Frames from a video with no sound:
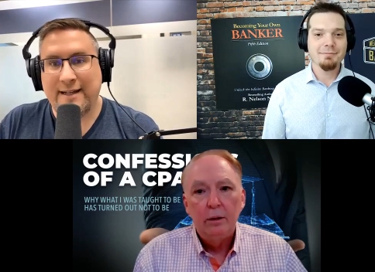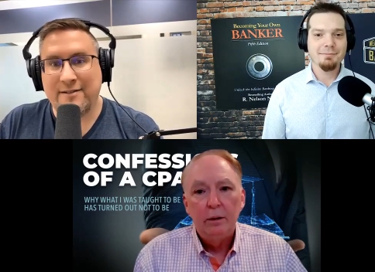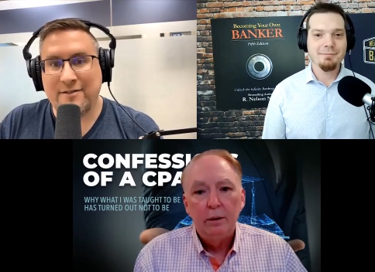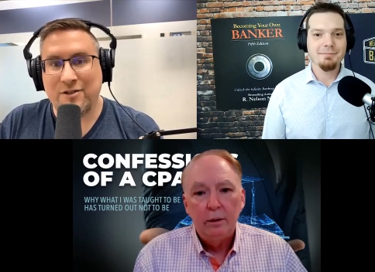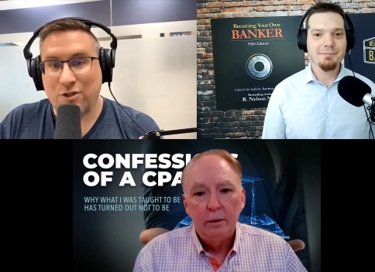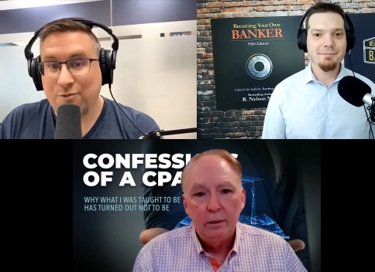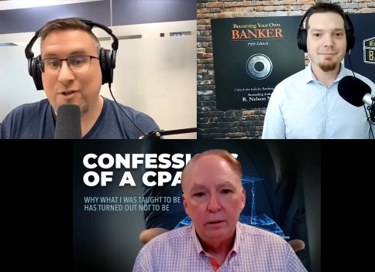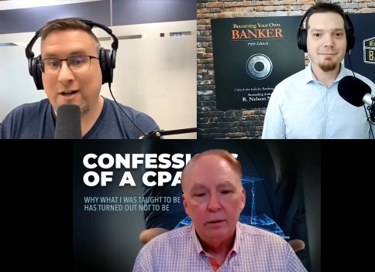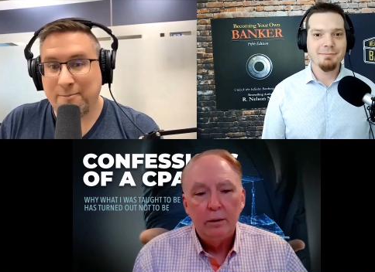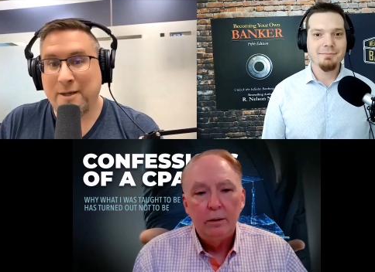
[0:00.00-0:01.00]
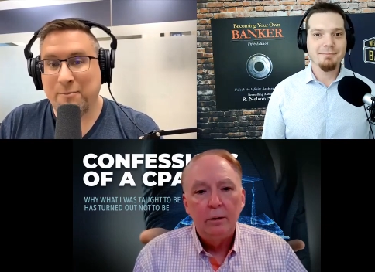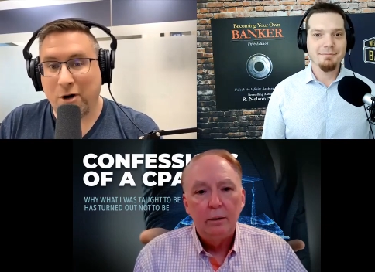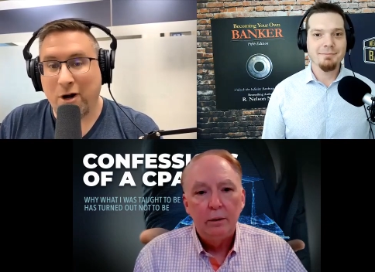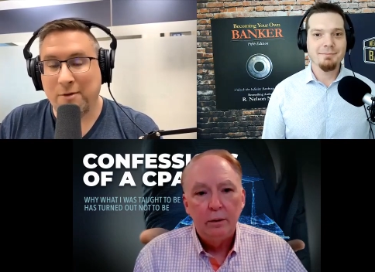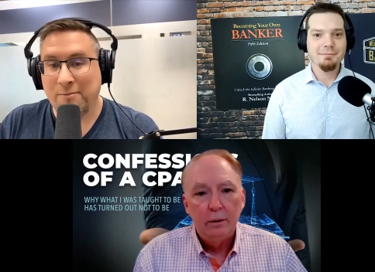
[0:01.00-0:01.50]
Speaker 1: then you've got a
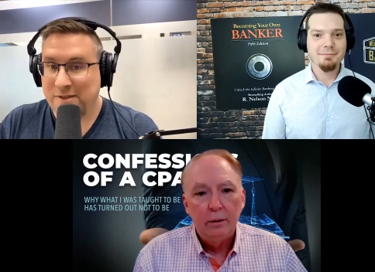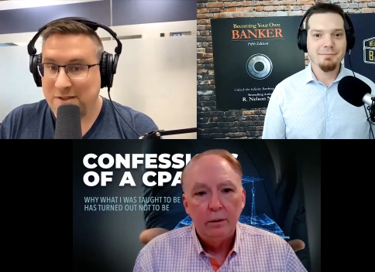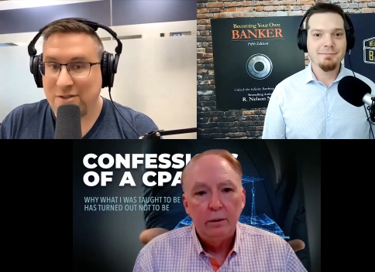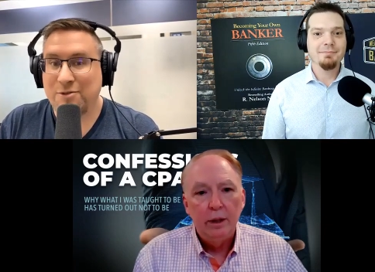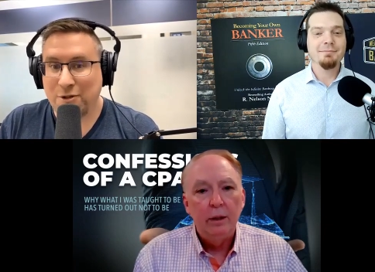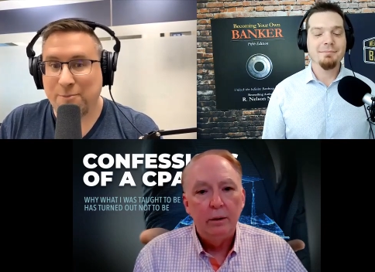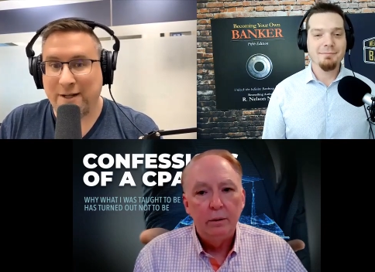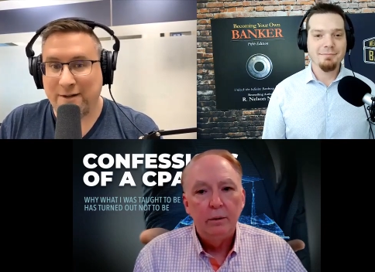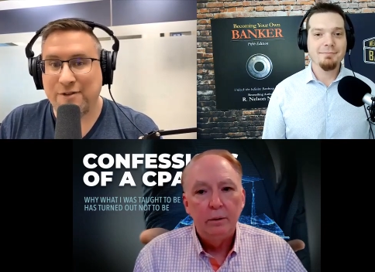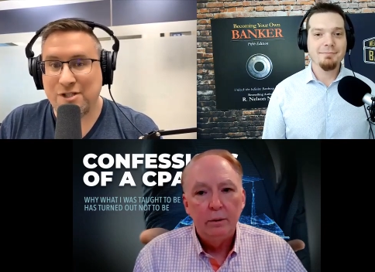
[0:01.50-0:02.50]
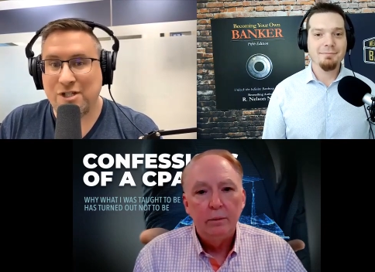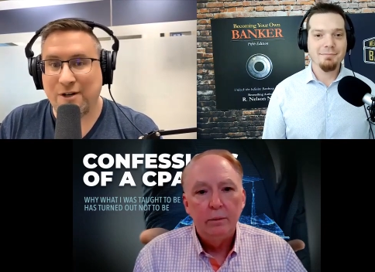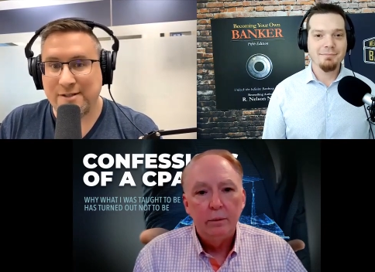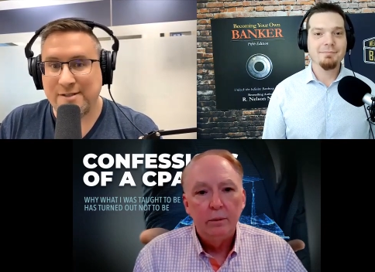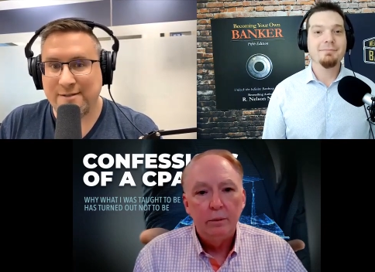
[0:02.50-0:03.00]
big problem, and so do your
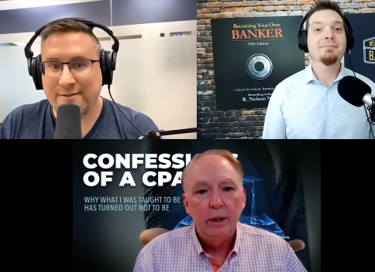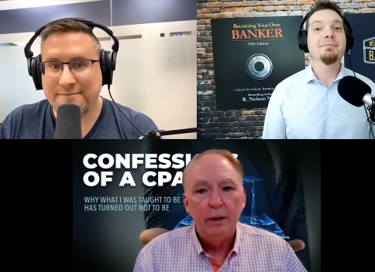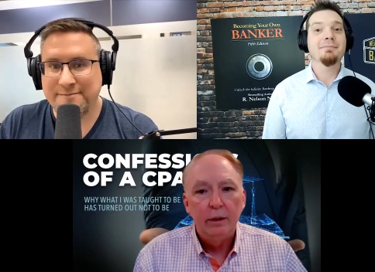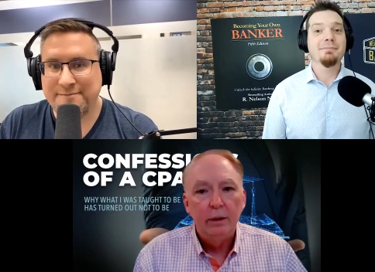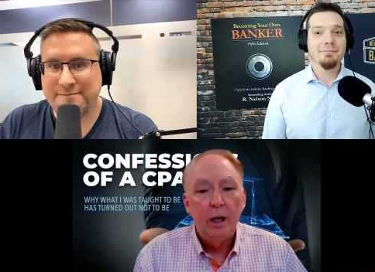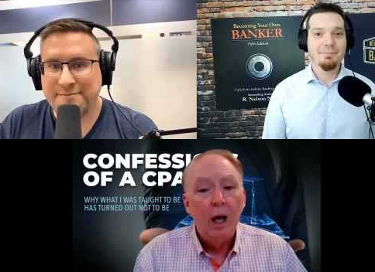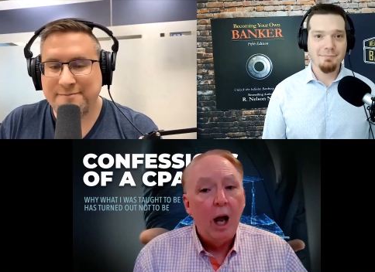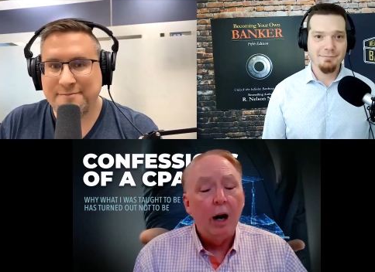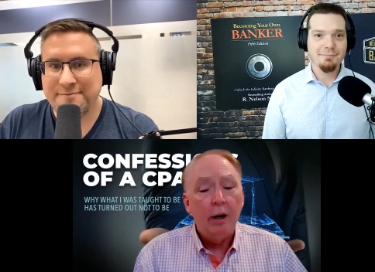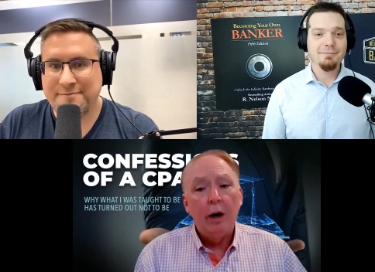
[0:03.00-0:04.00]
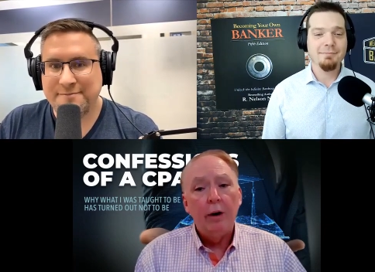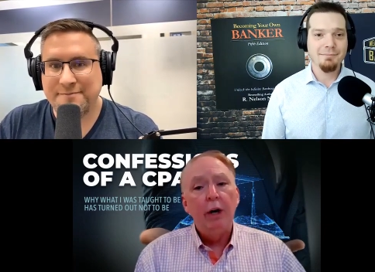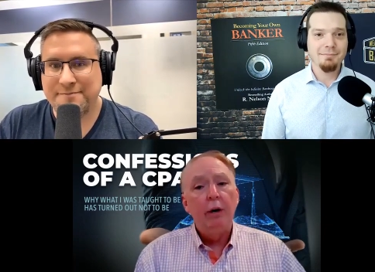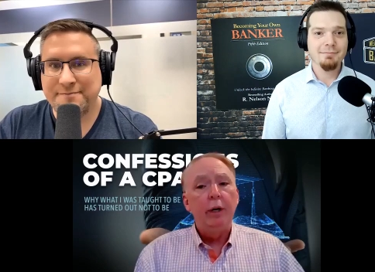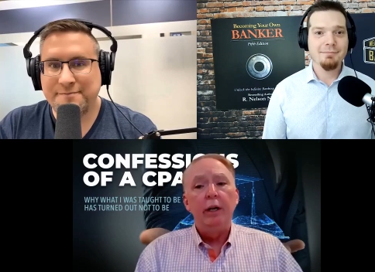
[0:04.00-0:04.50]
beneficiaries.
Speaker 2: Right. Are, are
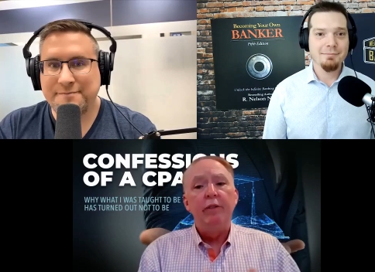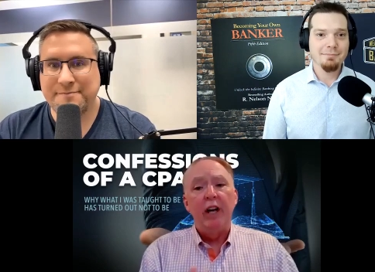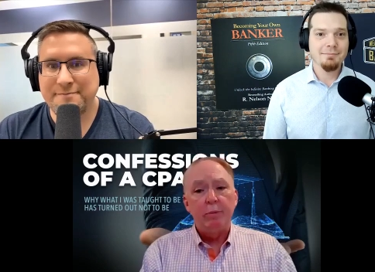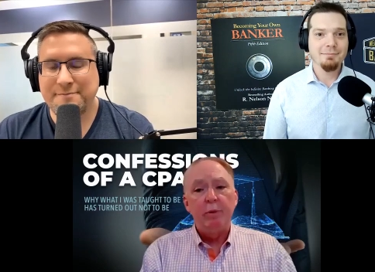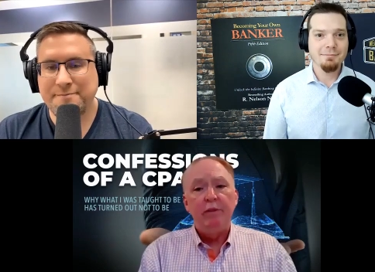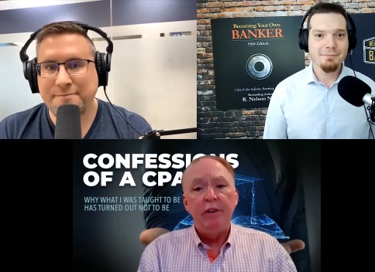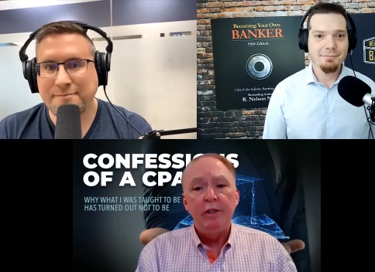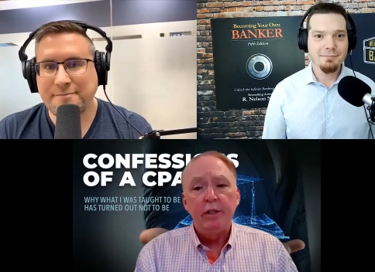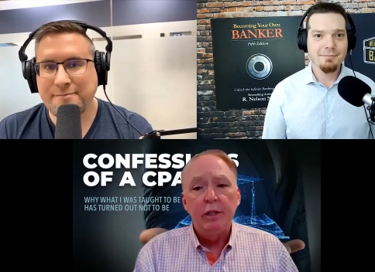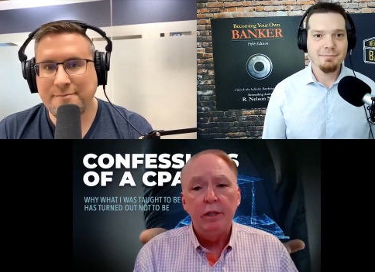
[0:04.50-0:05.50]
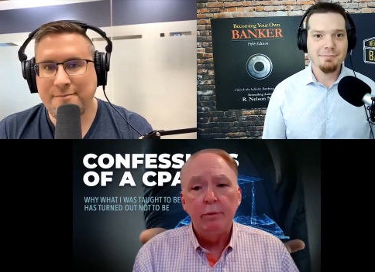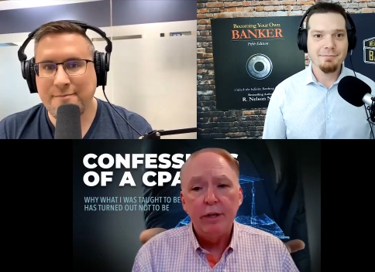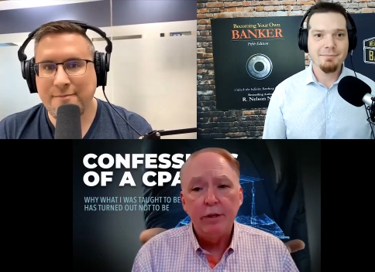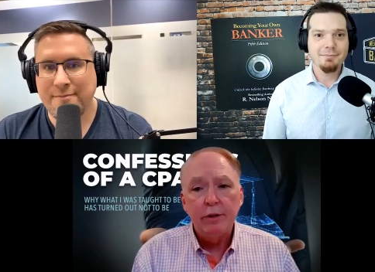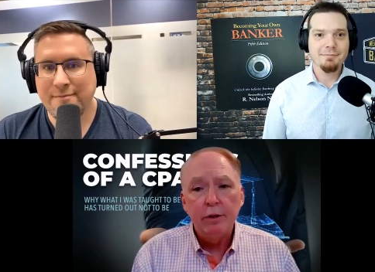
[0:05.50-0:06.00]
there investment fees to the
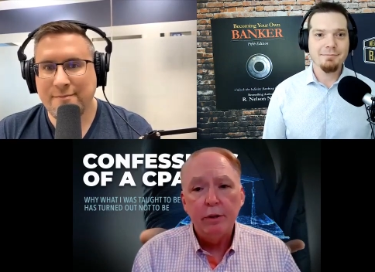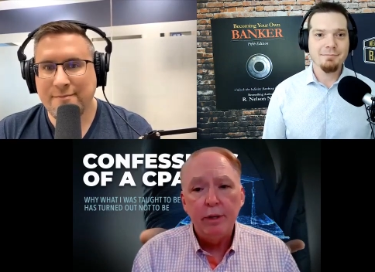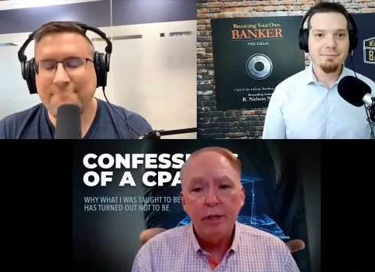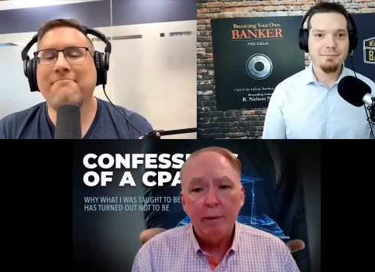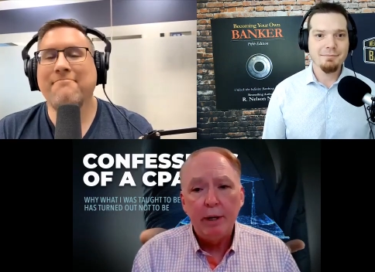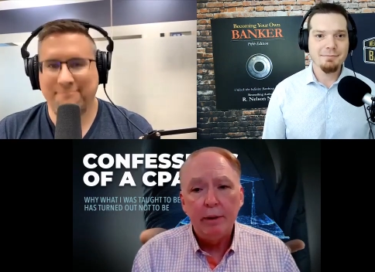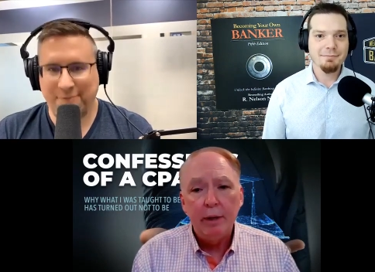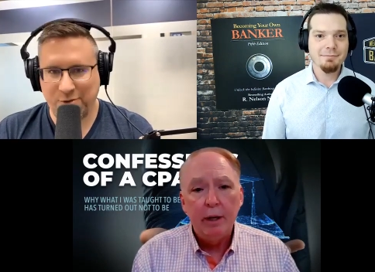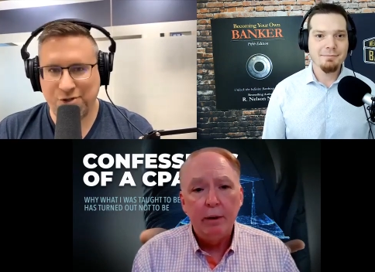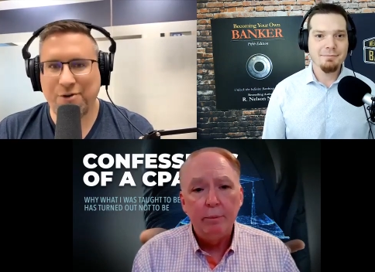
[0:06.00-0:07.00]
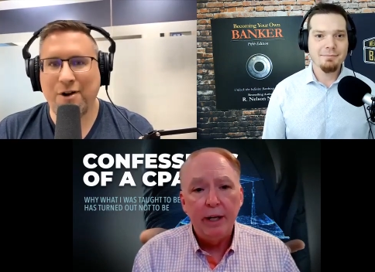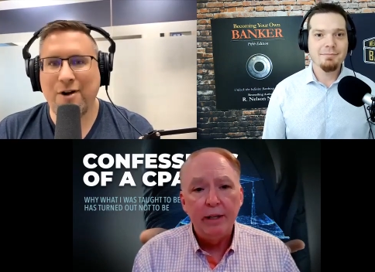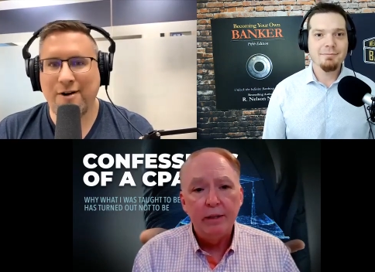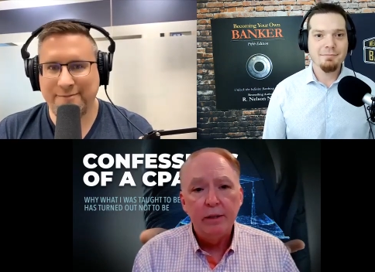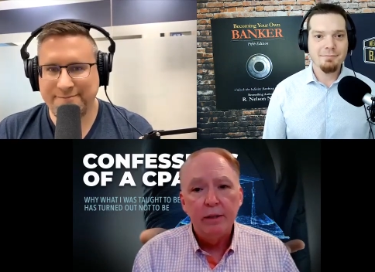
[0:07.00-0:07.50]
registered retirement? There um, sure
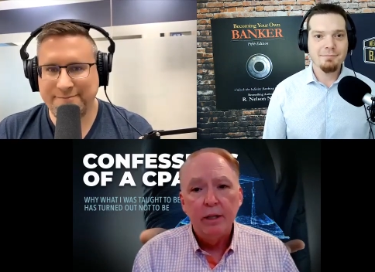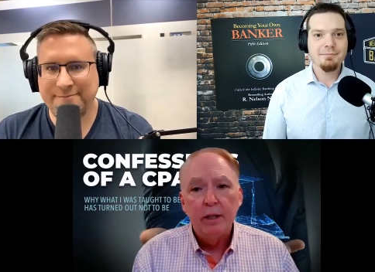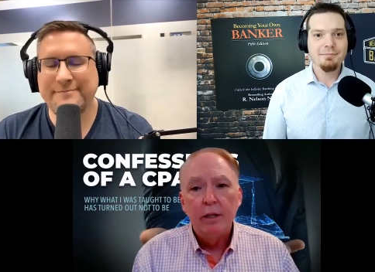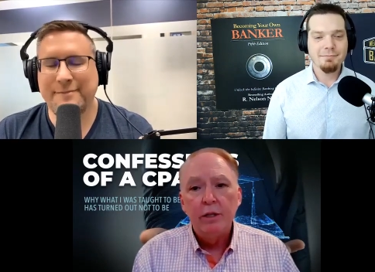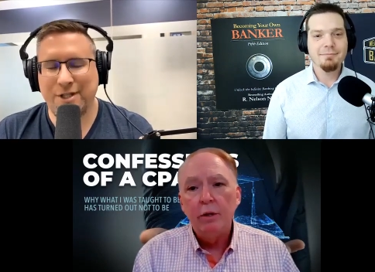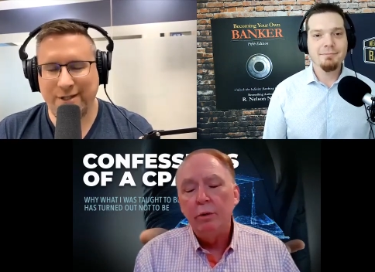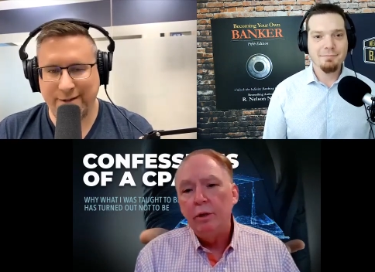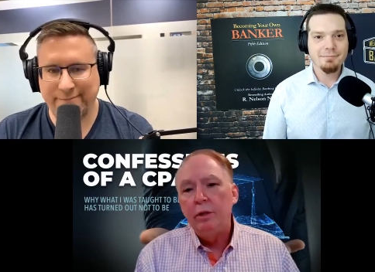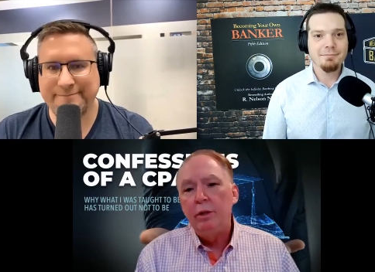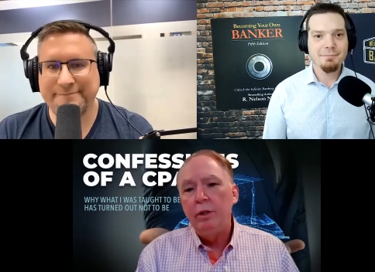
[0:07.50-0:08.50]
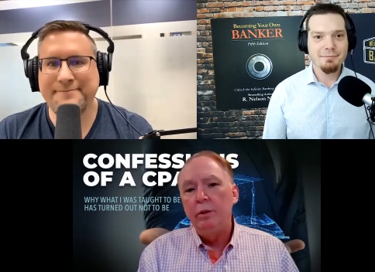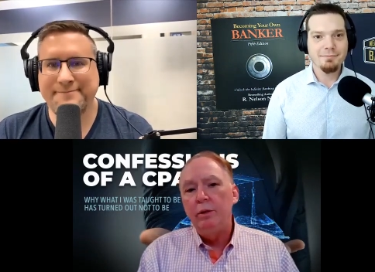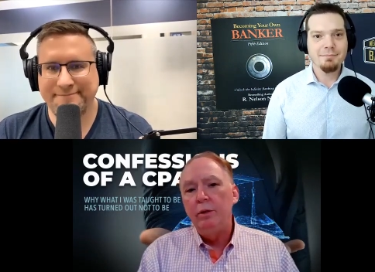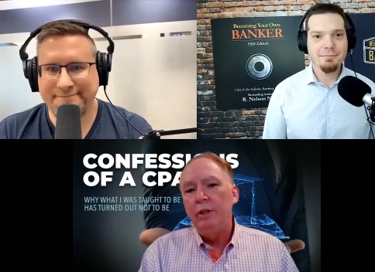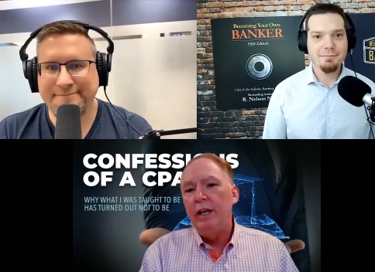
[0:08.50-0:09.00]
plan? are. So, yep.
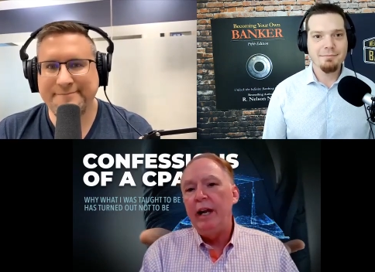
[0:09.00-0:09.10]
do, do